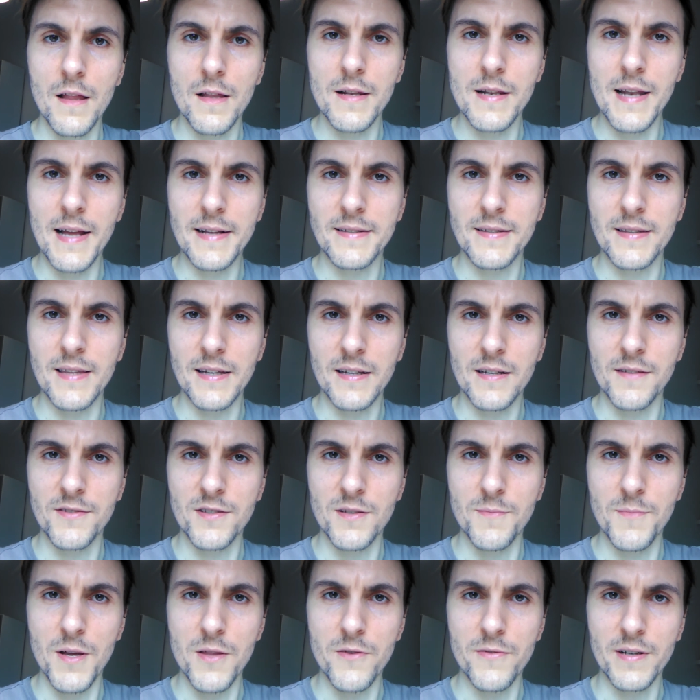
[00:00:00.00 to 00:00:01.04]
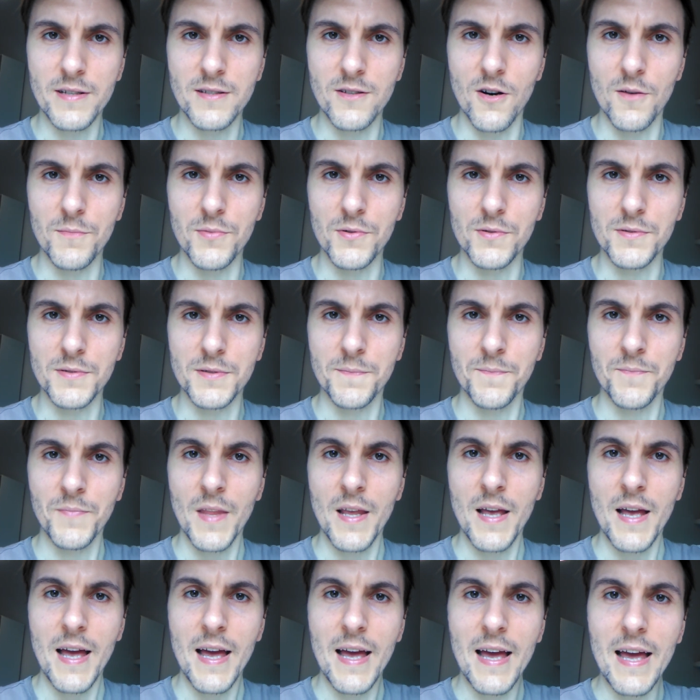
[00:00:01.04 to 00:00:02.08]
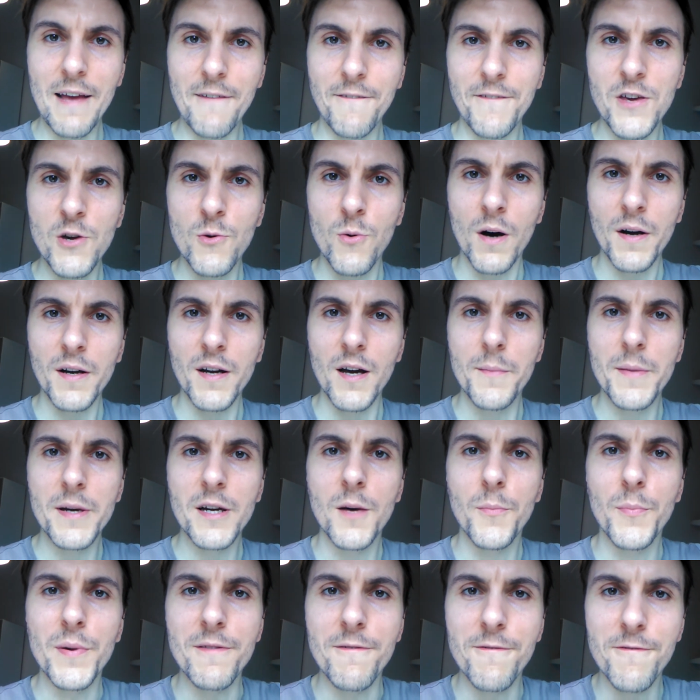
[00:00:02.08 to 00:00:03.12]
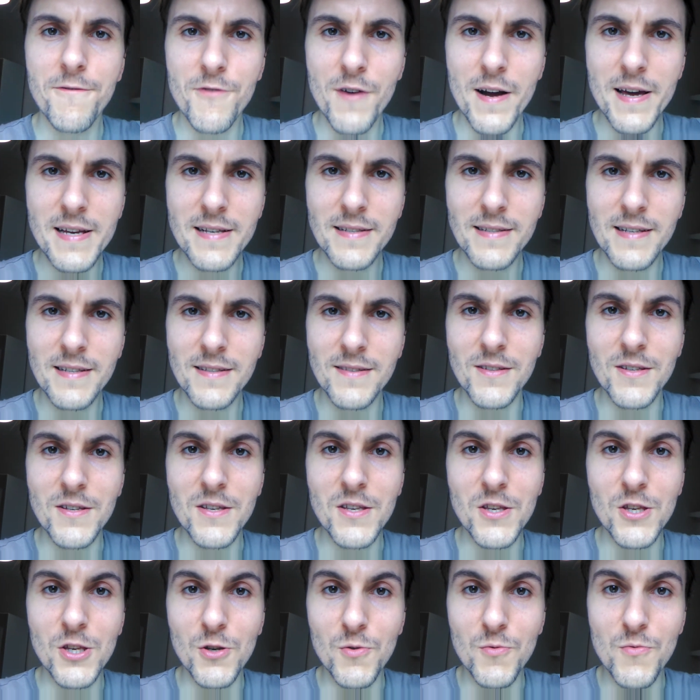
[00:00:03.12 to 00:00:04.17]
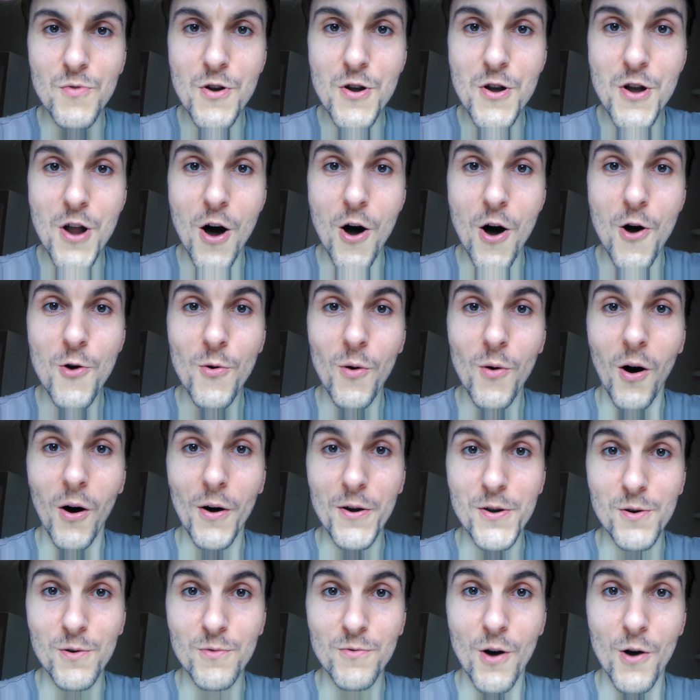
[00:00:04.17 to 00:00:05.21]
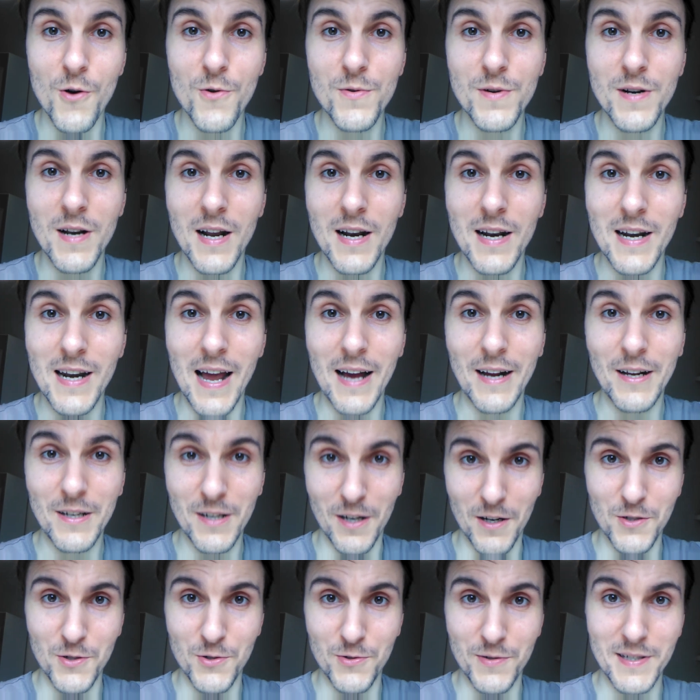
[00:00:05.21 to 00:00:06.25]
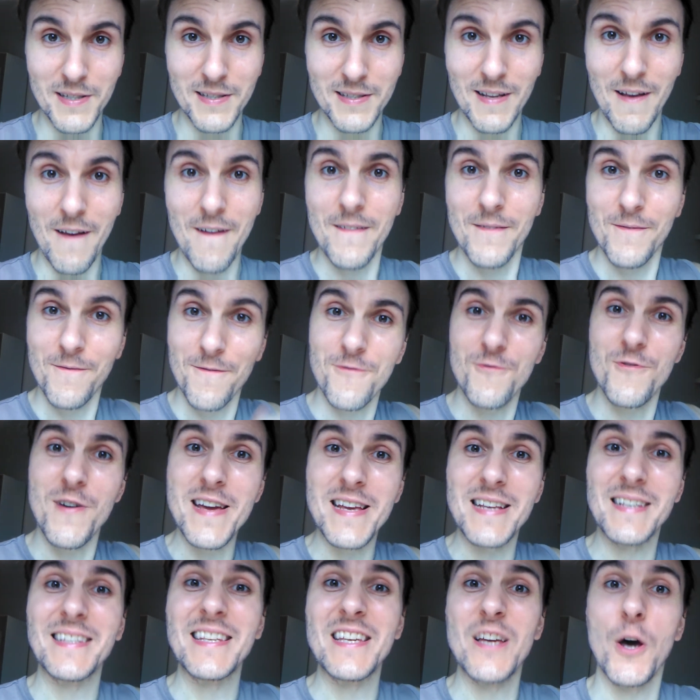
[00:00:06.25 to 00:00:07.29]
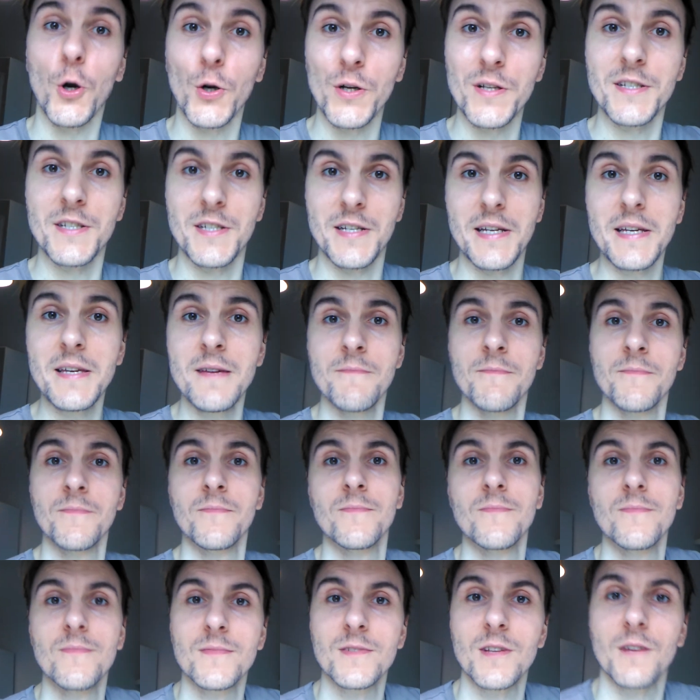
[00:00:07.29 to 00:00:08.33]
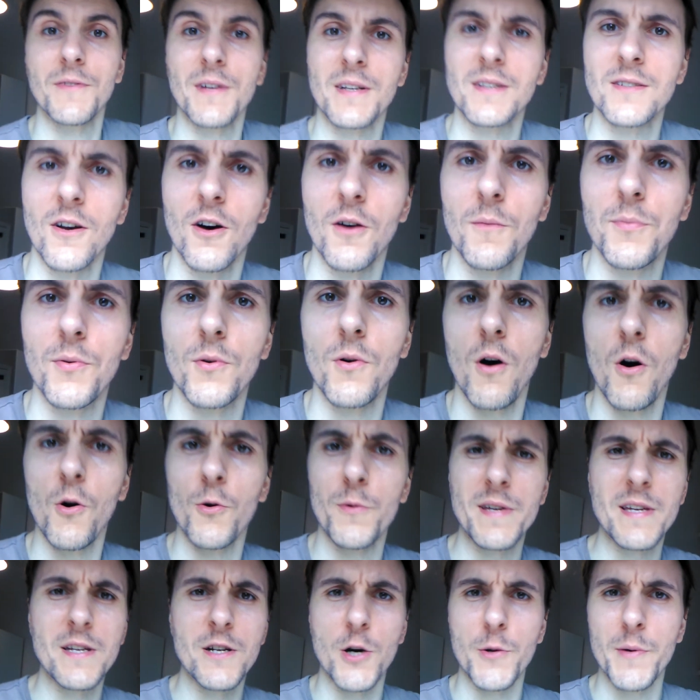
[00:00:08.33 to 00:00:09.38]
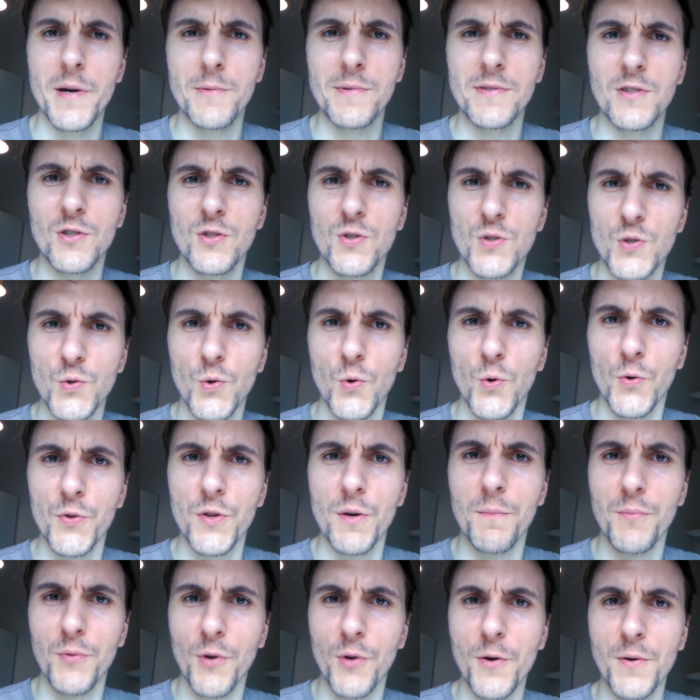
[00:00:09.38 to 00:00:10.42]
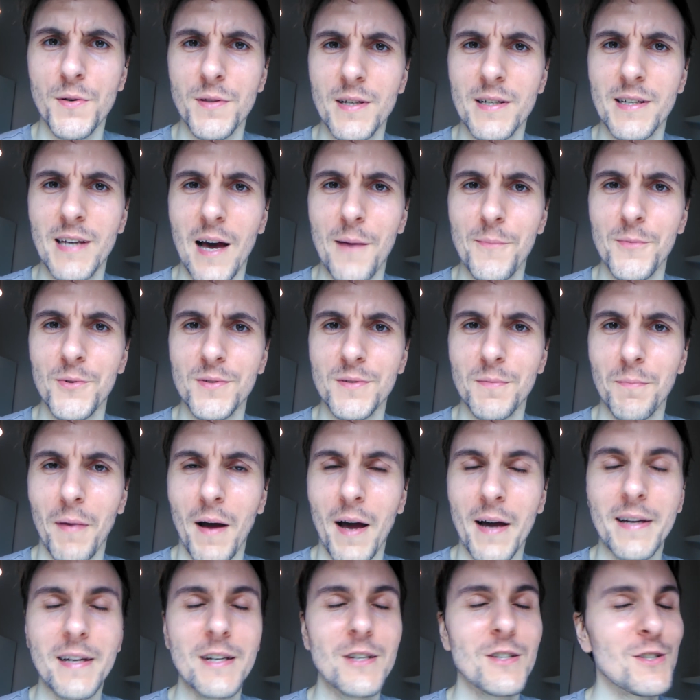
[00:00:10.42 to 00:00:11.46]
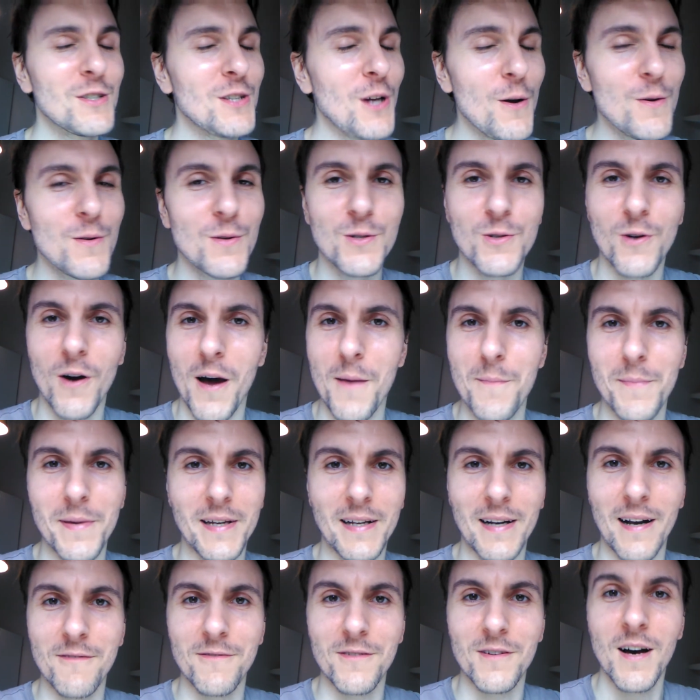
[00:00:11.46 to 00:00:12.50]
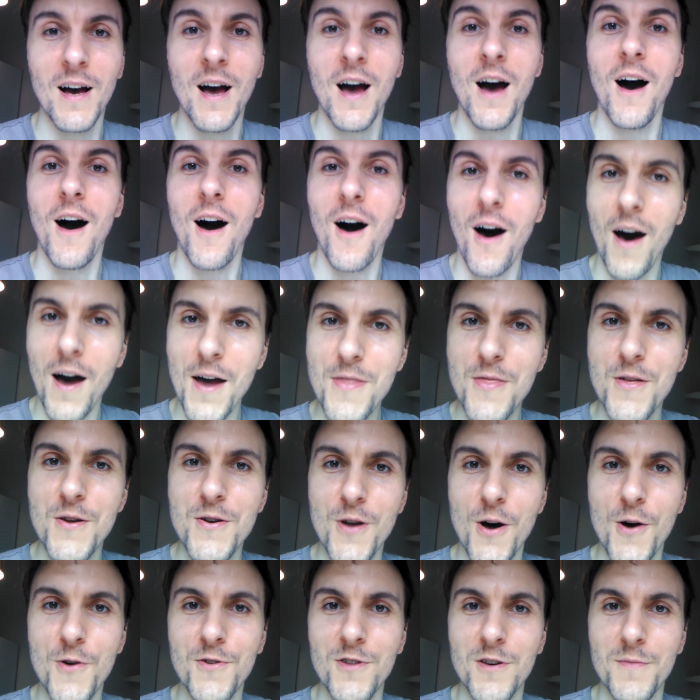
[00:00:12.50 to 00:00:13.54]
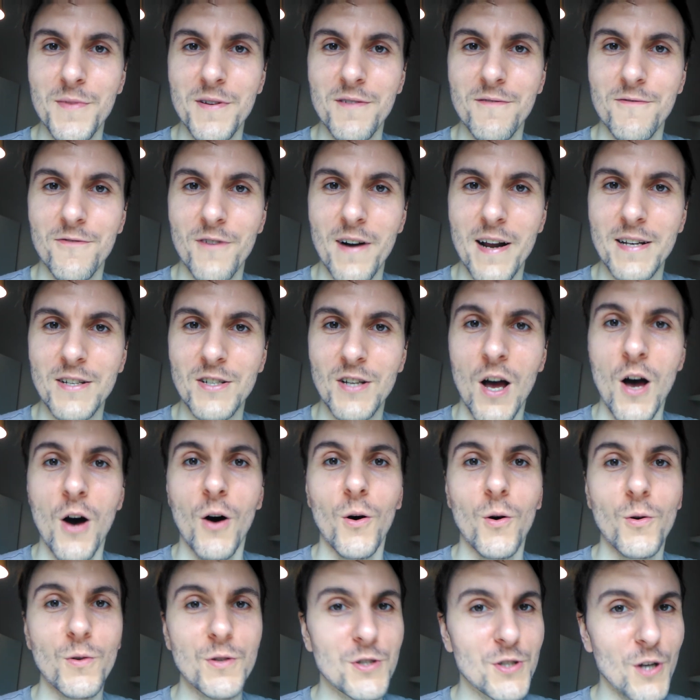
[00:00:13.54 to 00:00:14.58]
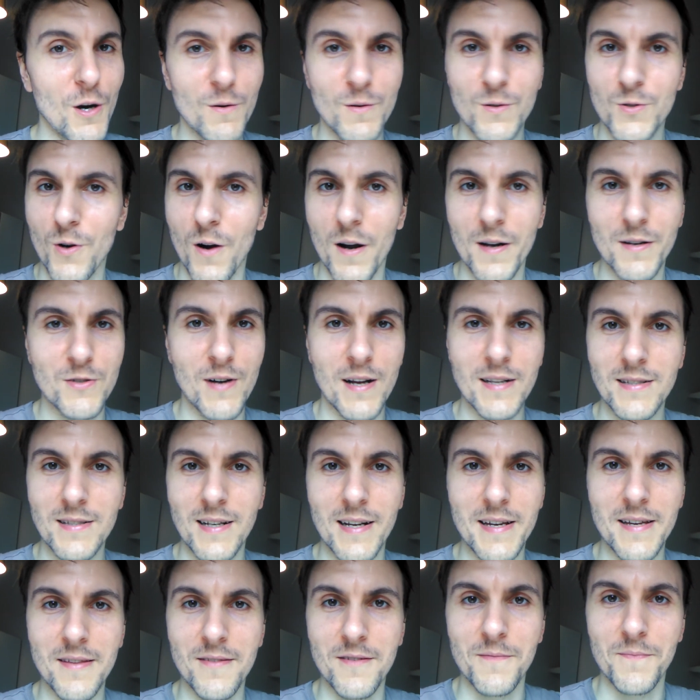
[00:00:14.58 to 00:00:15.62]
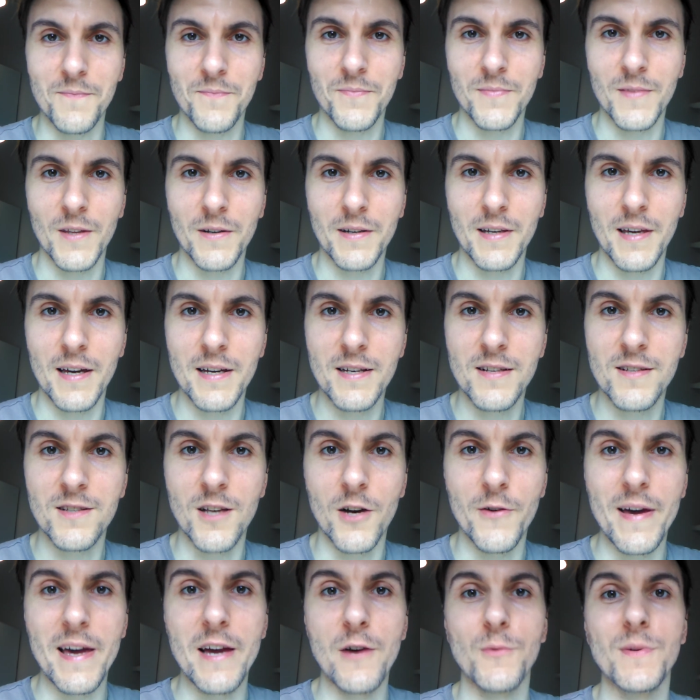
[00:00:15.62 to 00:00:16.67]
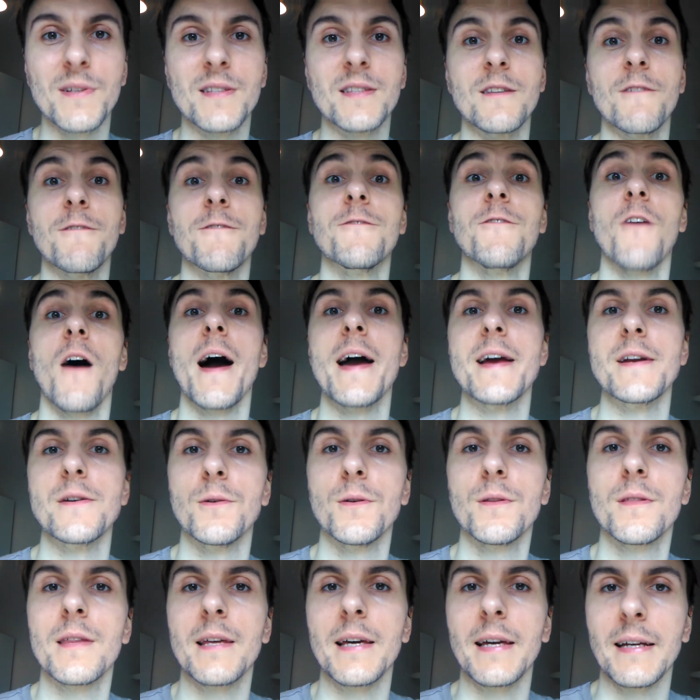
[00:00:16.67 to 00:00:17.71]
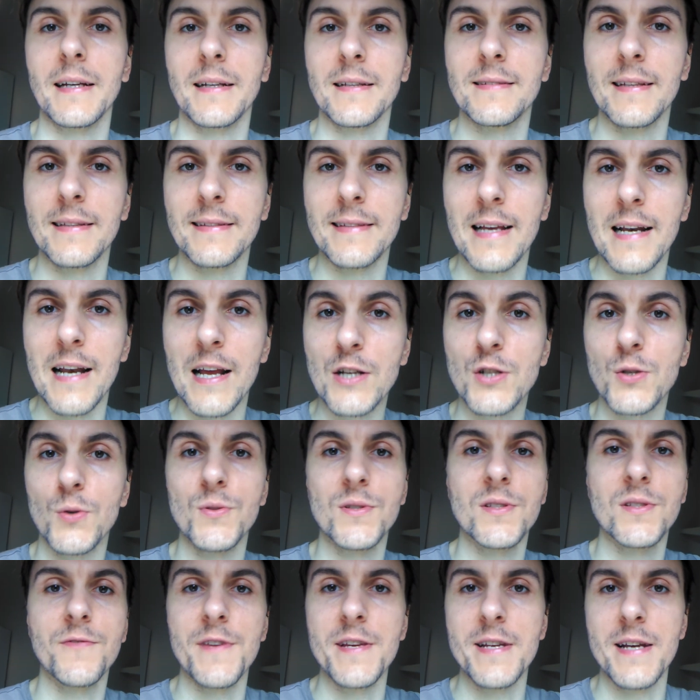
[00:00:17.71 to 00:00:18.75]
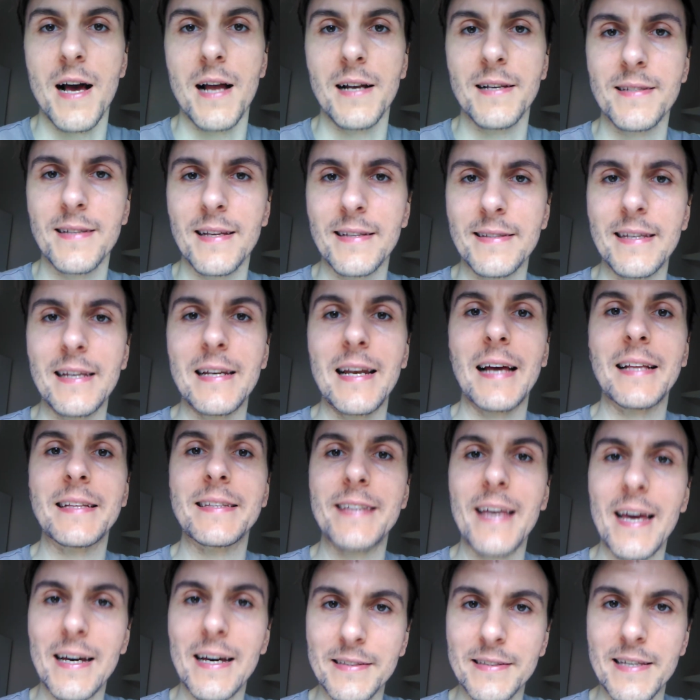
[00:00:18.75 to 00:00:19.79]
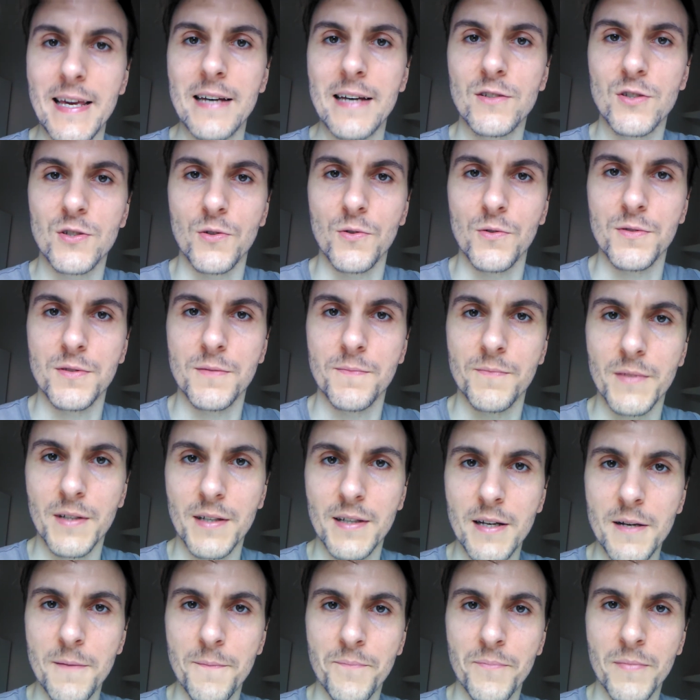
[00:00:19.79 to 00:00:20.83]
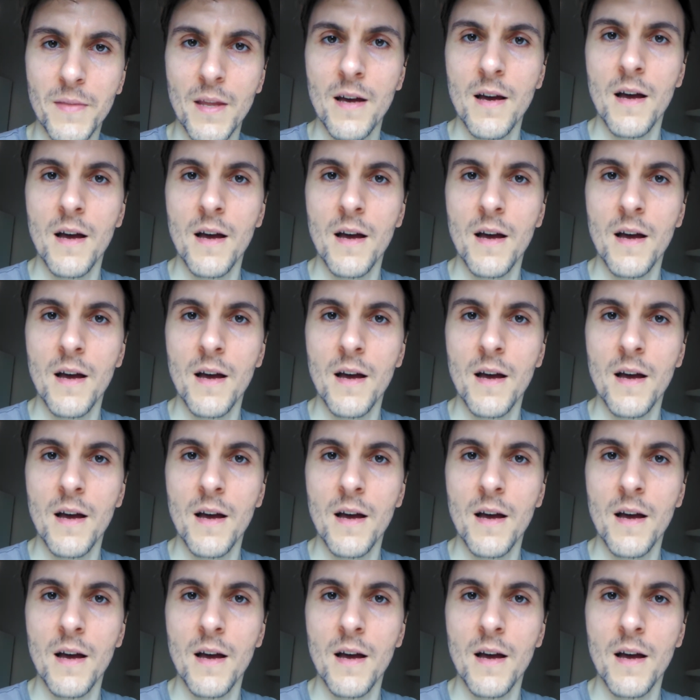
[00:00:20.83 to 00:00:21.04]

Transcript: Let's think of some other examples. If you are coming up with phrases that you know are your own country's phraseology, so for example, oh, you know, it was the straw that broke the camel's back, don't try and be clever. Either know them in French or don't try and translate them, okay? So it was the final thing, c'était la chose finale, c'était la dernière chose, okay?